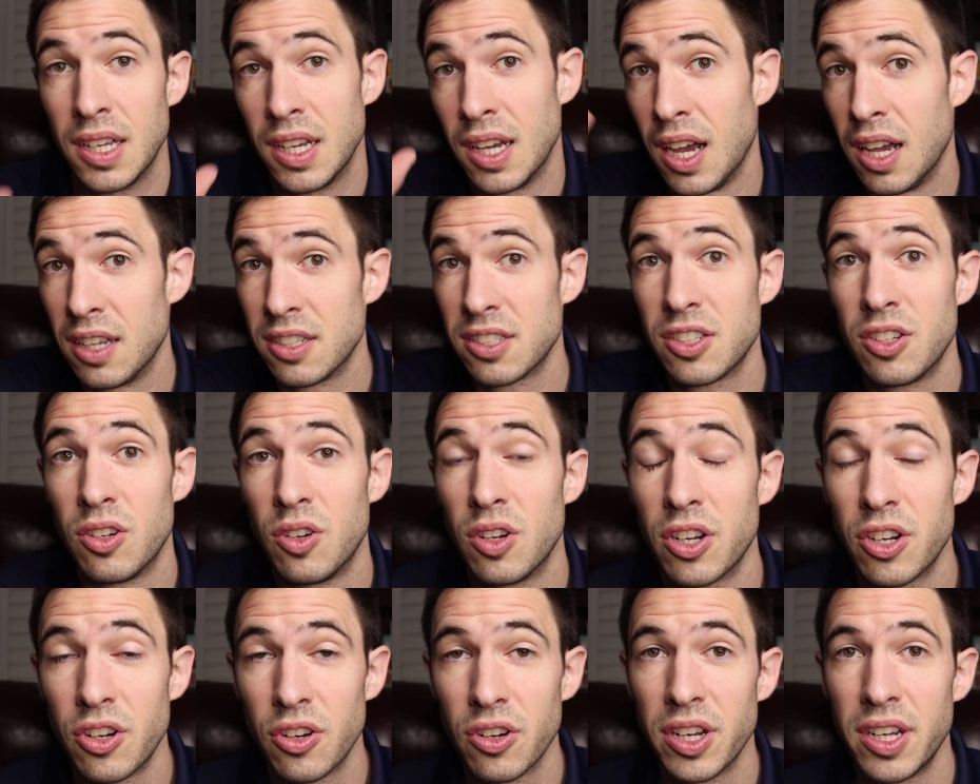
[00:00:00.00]
How's it
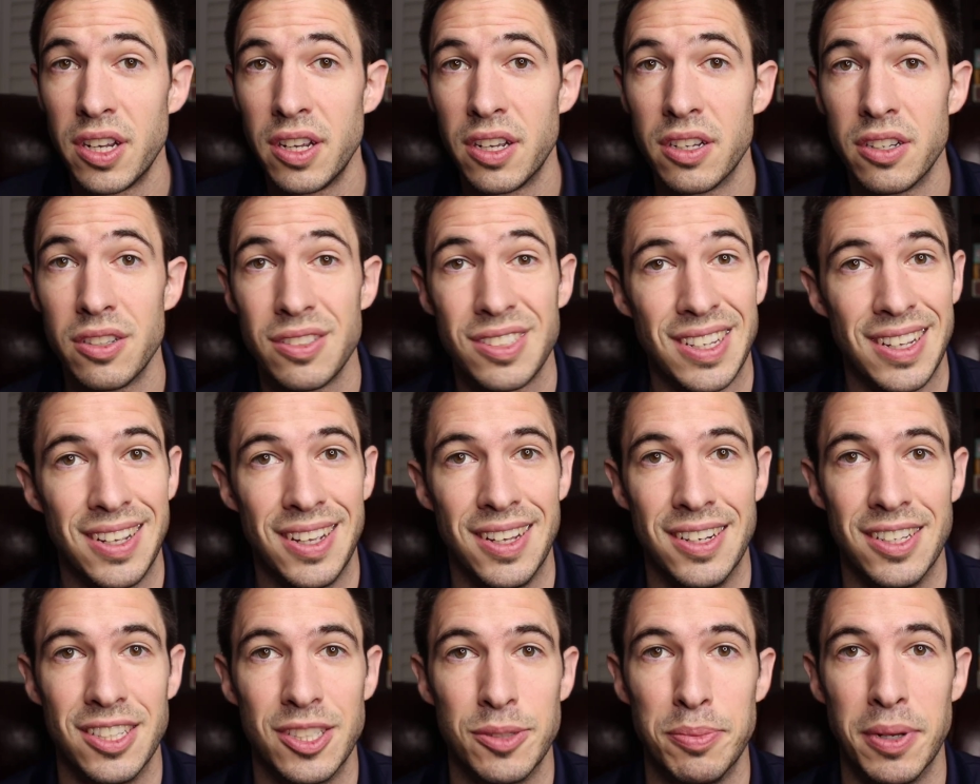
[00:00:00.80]
going, gringos
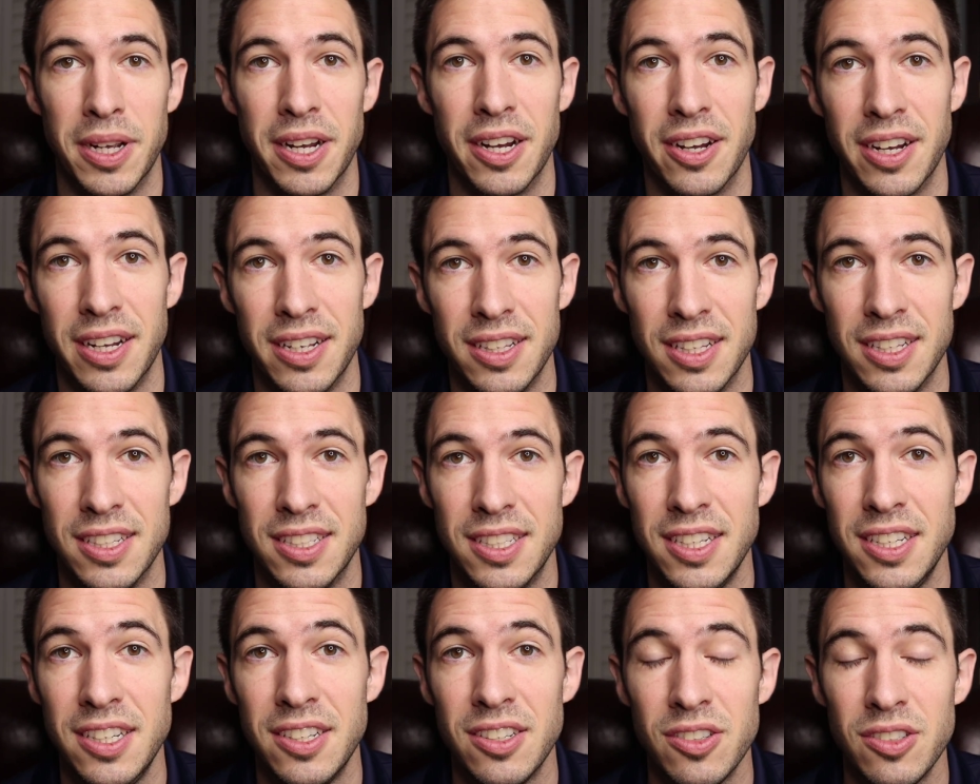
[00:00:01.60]
and aspiring
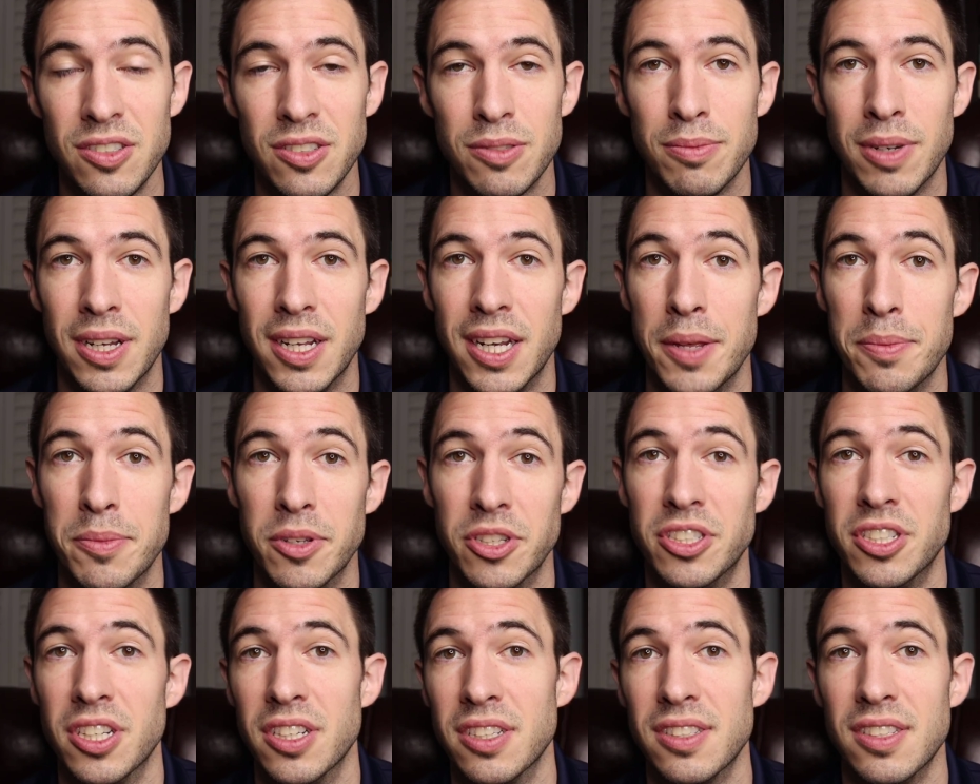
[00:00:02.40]
Latinos? My name
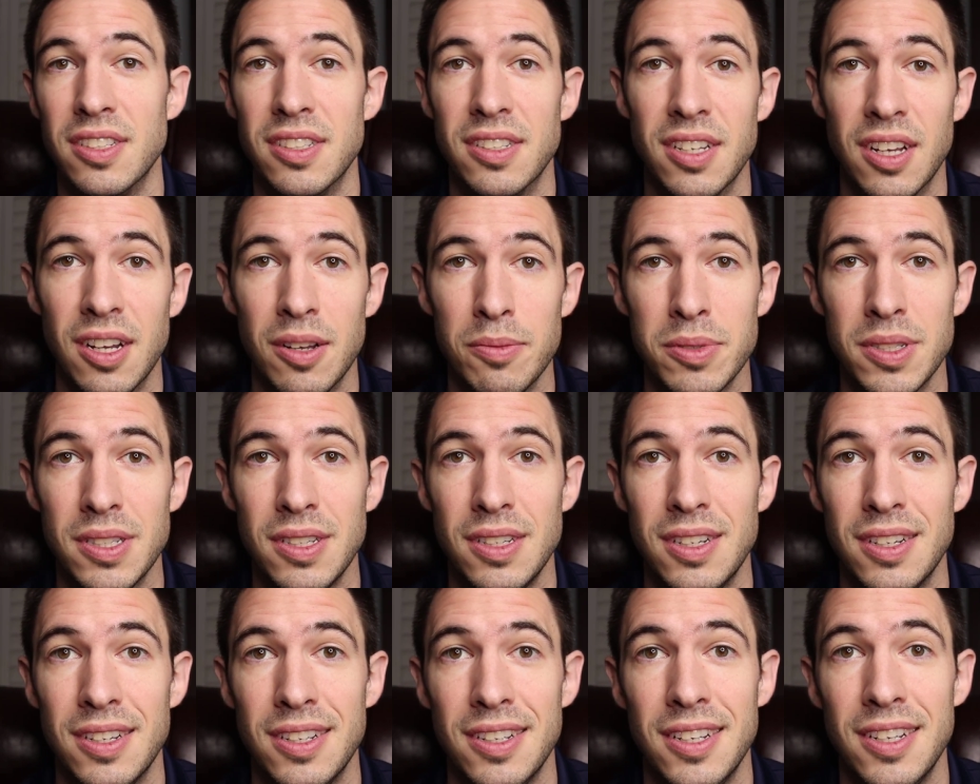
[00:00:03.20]
is Justin
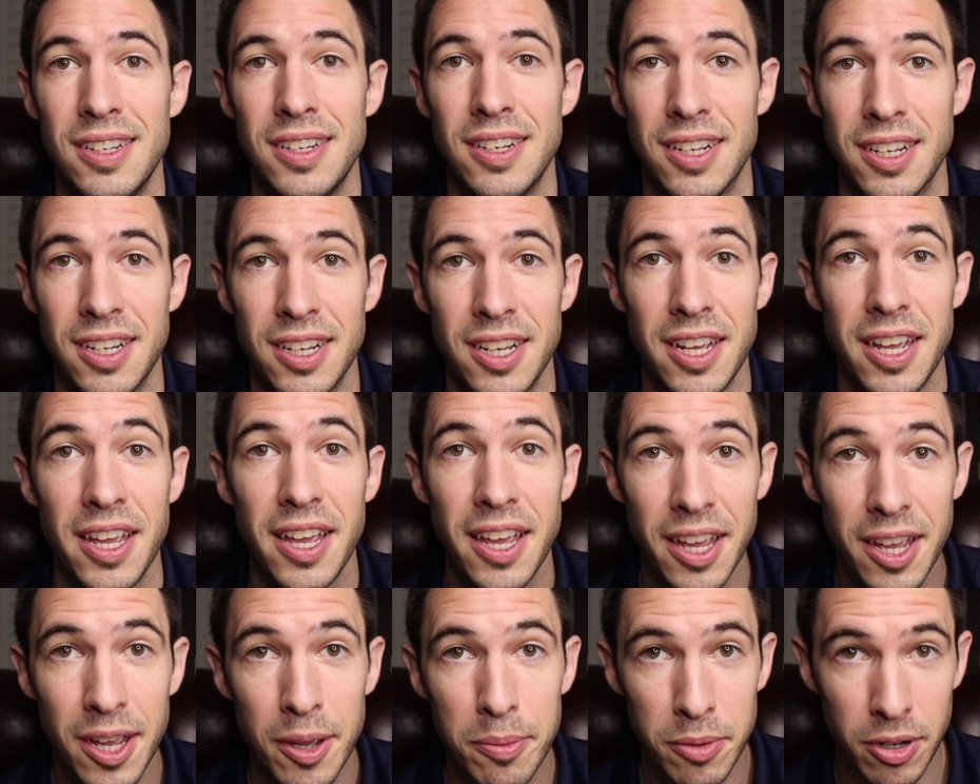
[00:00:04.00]
Thompson, and I
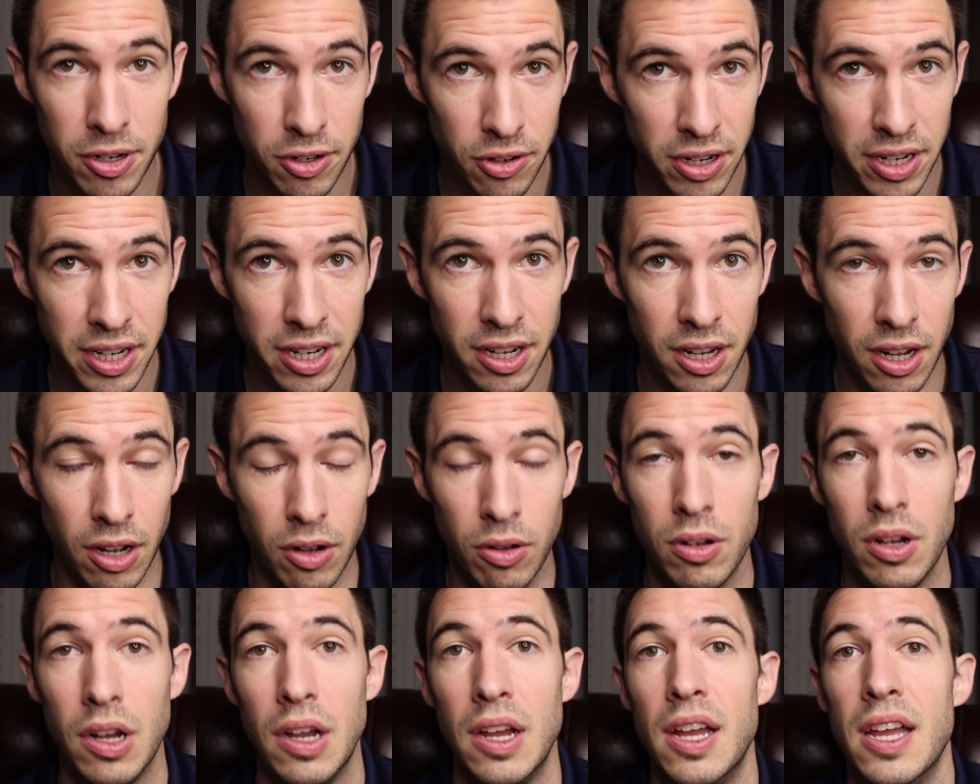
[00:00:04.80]
am a
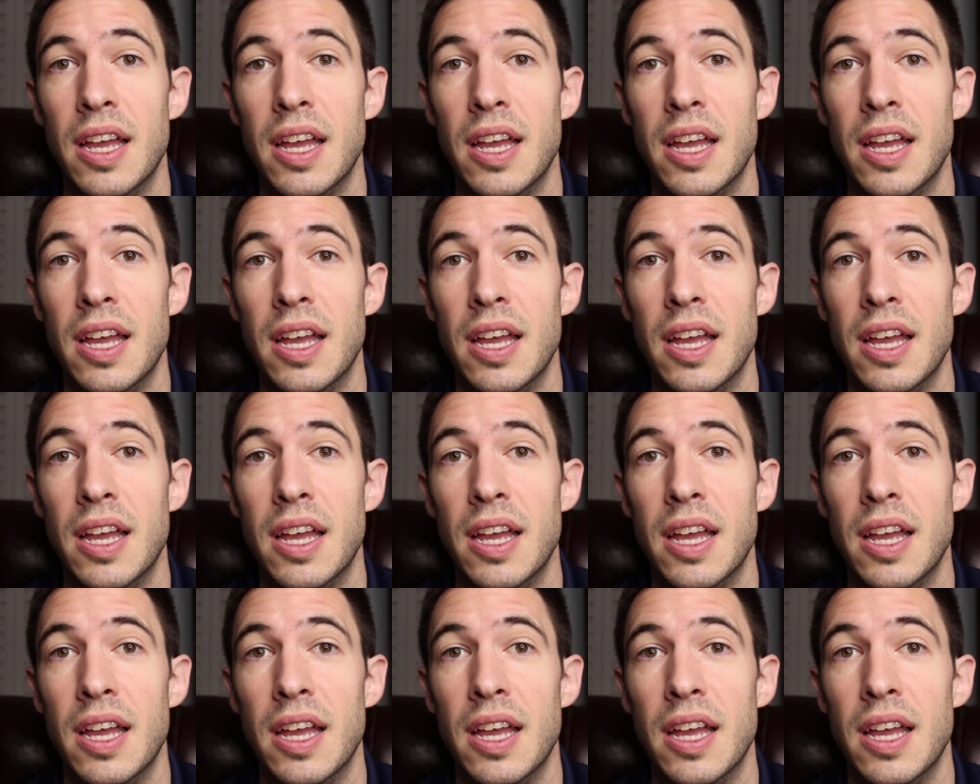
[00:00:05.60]
gringo.